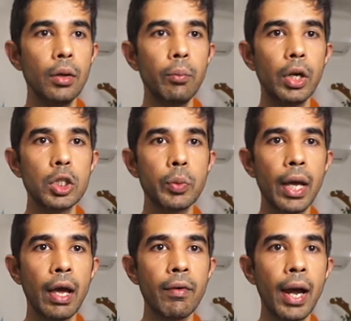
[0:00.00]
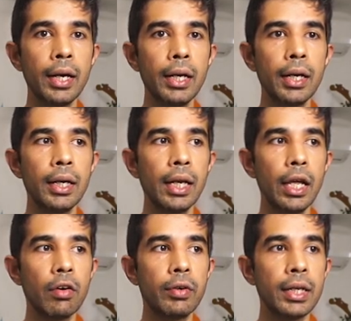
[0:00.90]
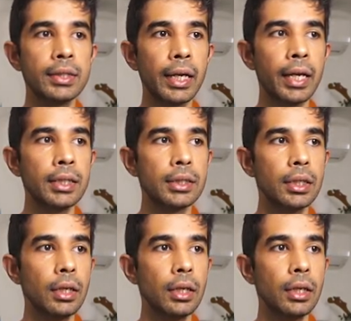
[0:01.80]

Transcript: because we have added a delay of 10 seconds.